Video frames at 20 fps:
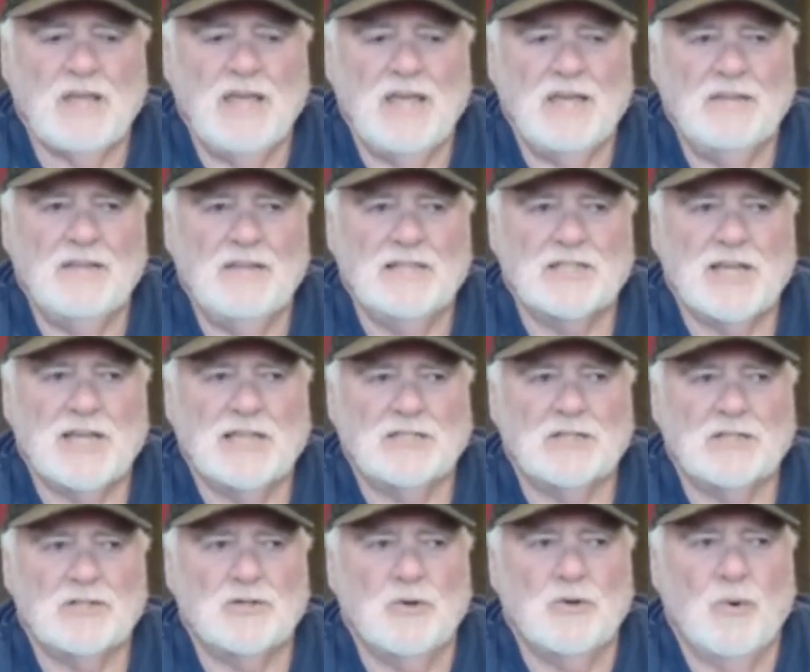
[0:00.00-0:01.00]
and this
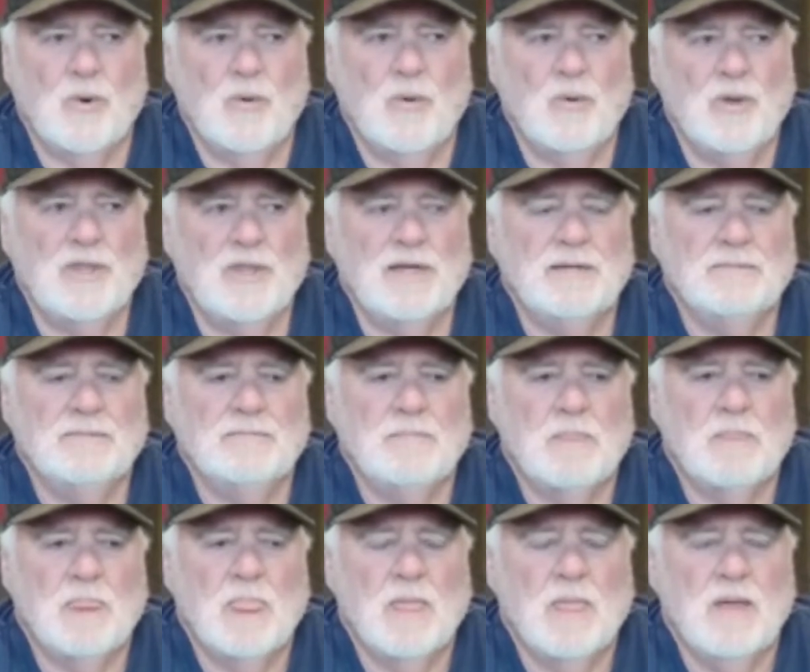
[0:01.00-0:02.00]
has a story with it.
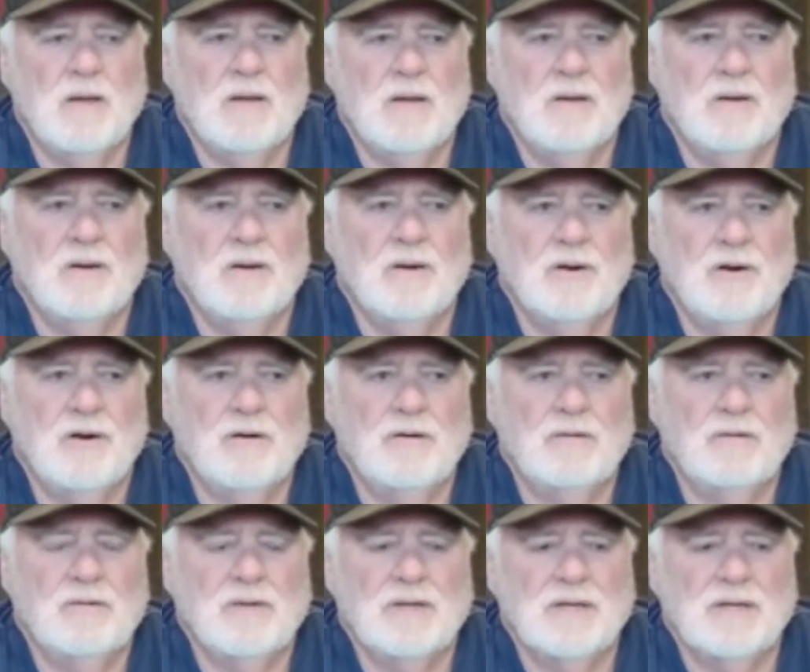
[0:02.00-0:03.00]

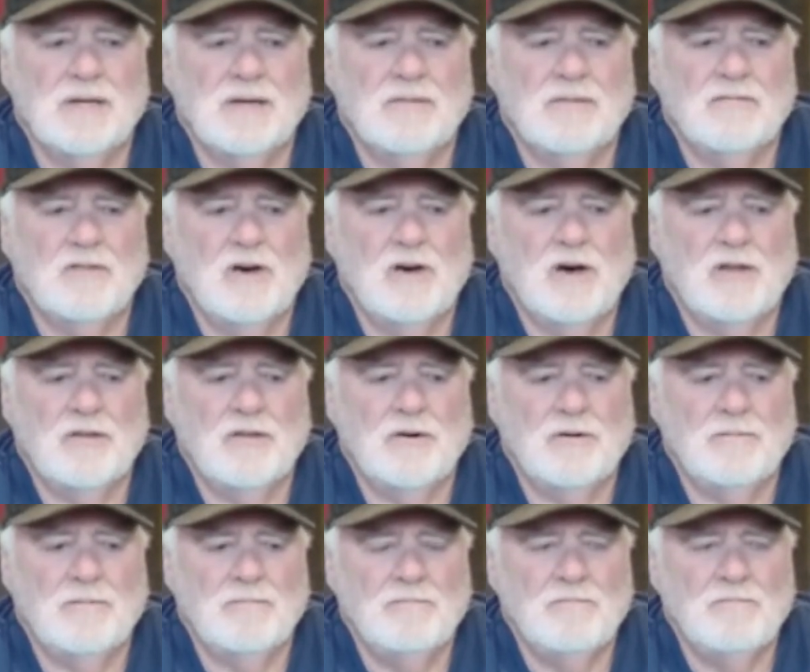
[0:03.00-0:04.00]
Her
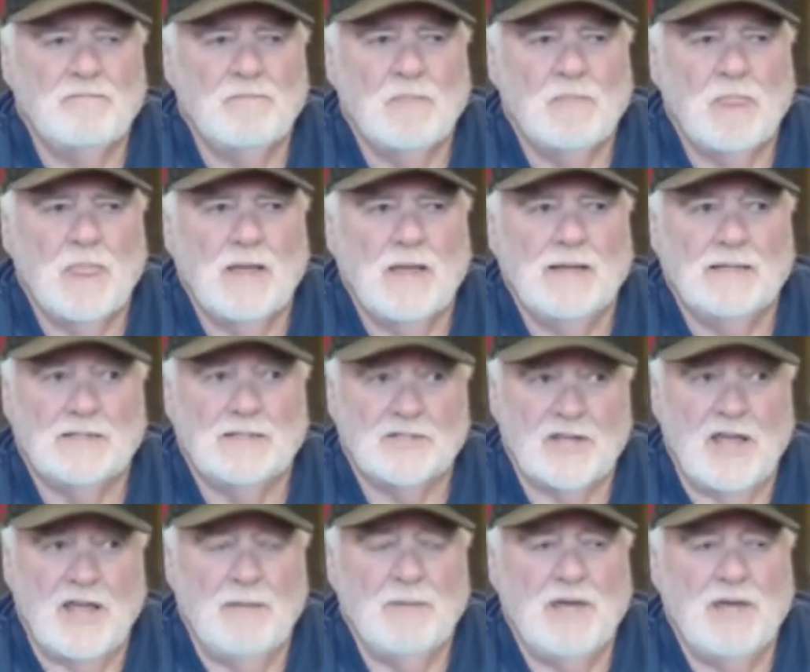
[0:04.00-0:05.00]
father,
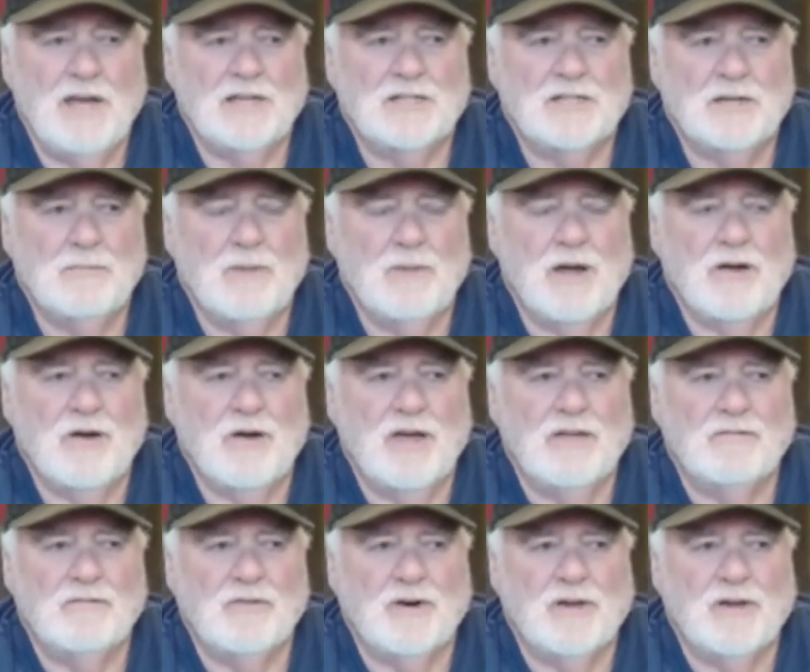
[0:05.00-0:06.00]
Sam Eddington, my
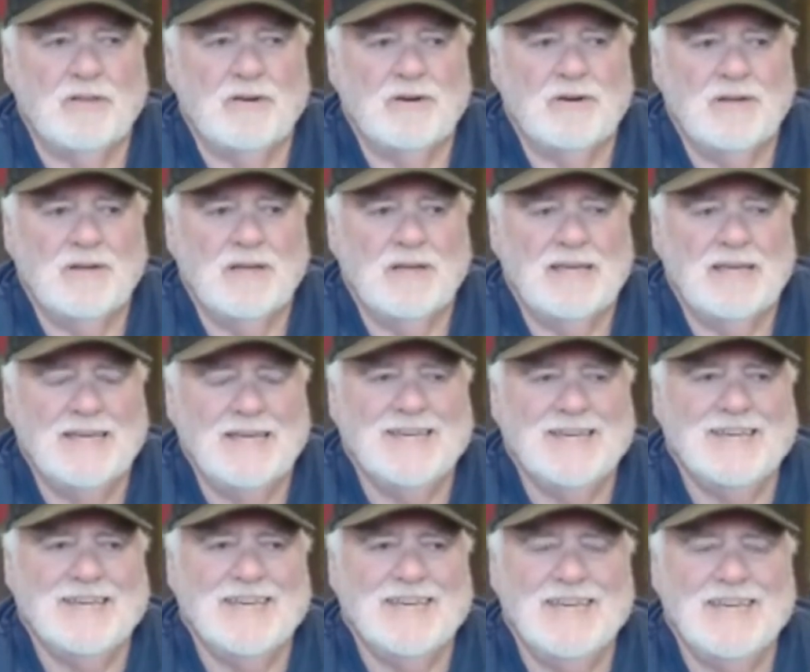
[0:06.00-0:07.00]
grandfather,
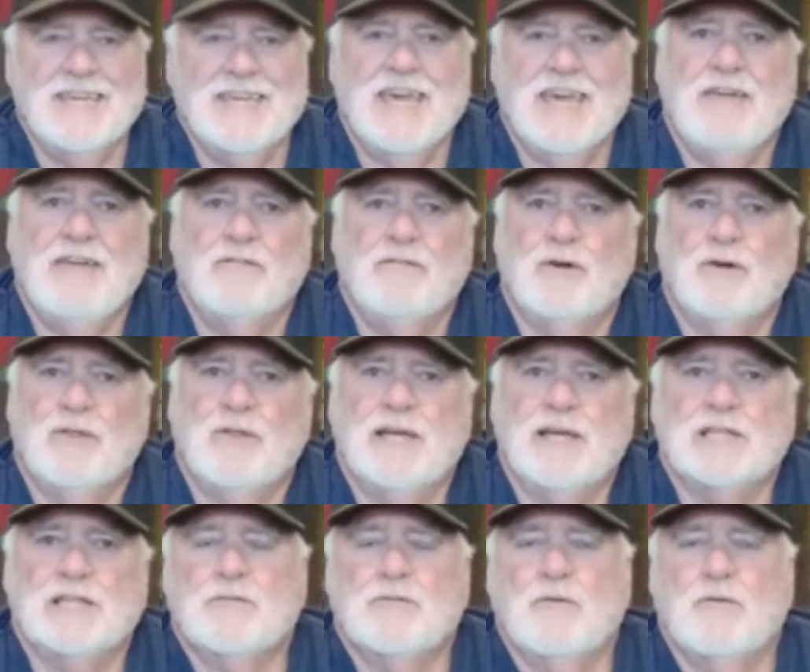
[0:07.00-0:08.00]
he gave her
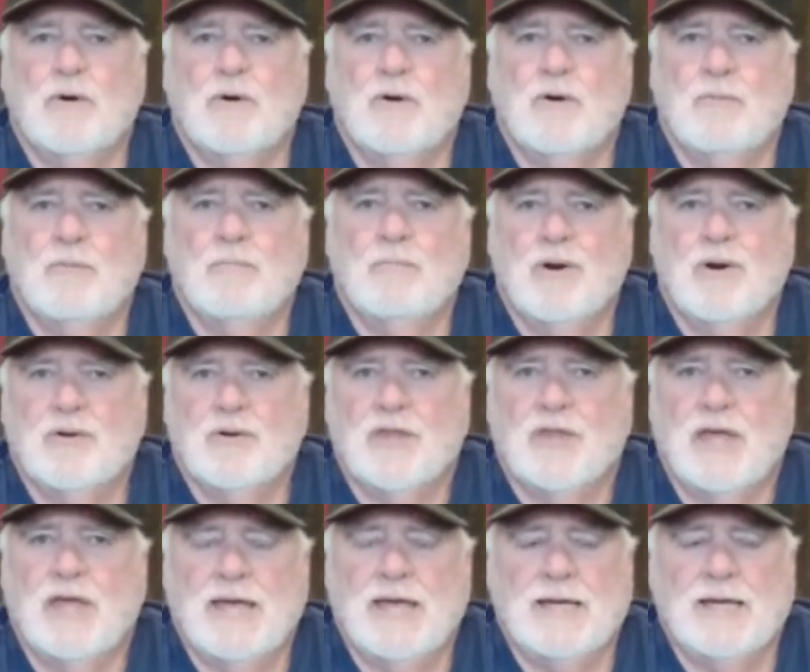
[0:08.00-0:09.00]
this for her
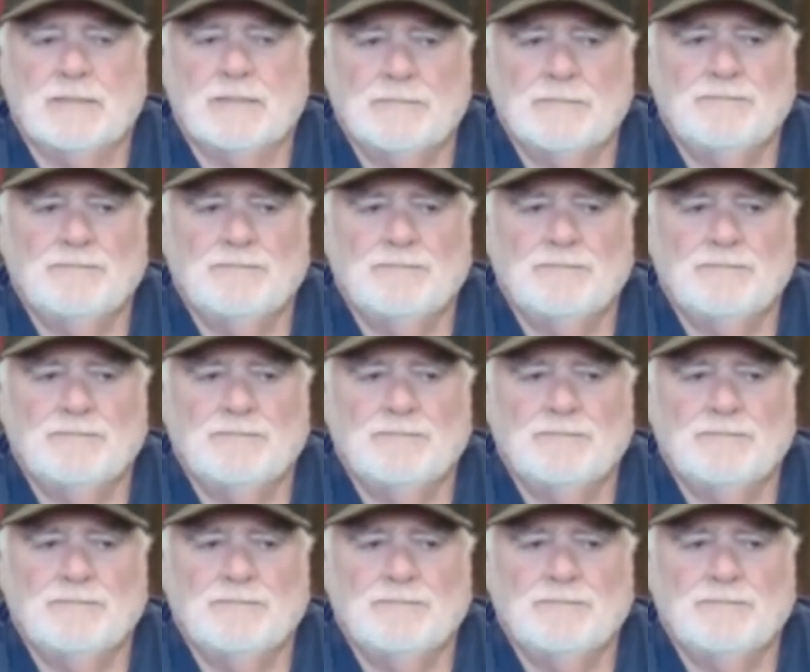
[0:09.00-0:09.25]
birthday.